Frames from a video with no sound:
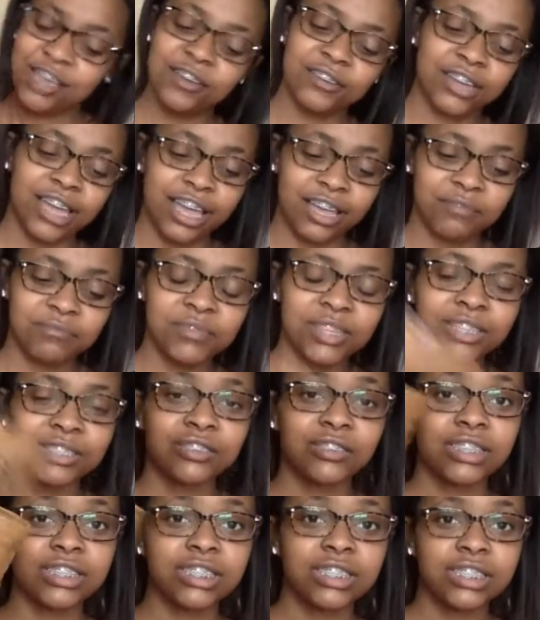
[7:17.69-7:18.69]
Okay,
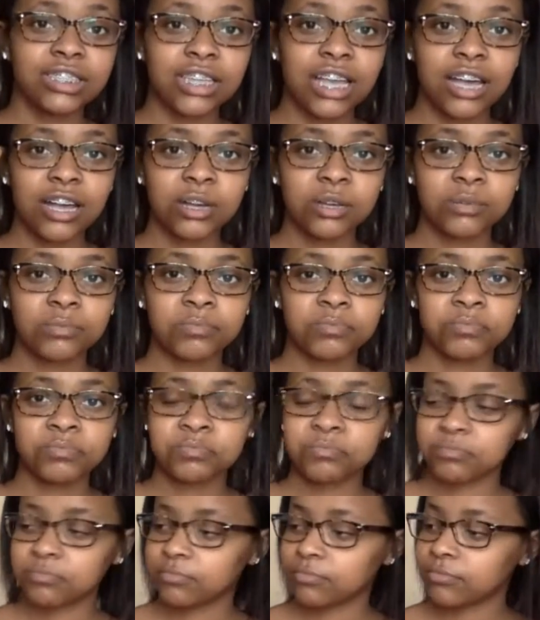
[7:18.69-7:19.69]
so this is um
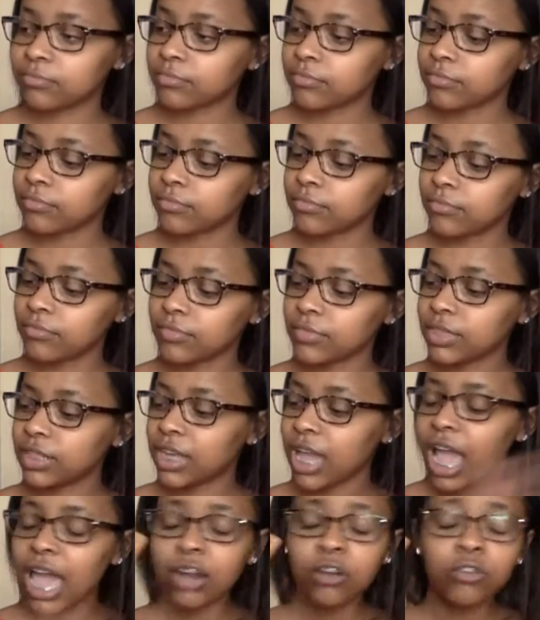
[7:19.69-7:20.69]

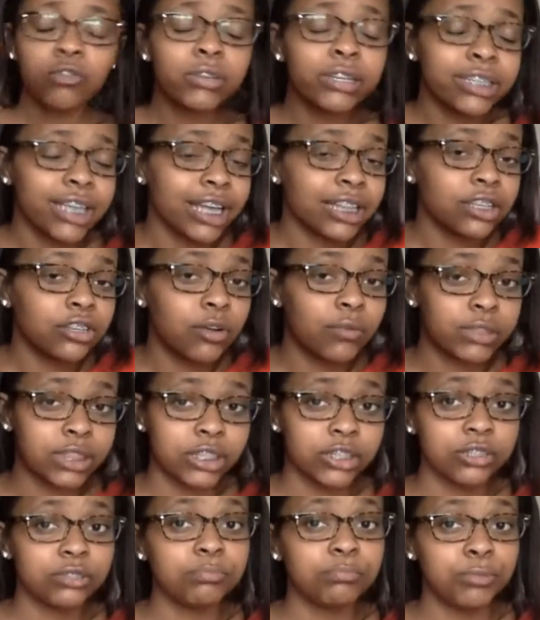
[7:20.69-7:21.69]
I don't exactly know what
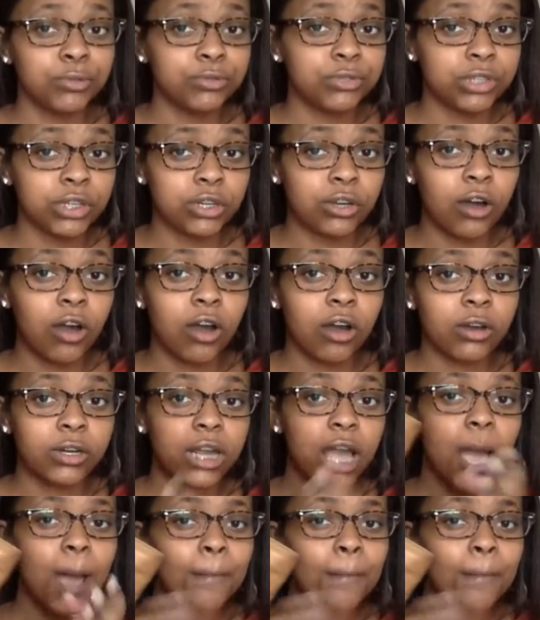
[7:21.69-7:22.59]
these boots are called,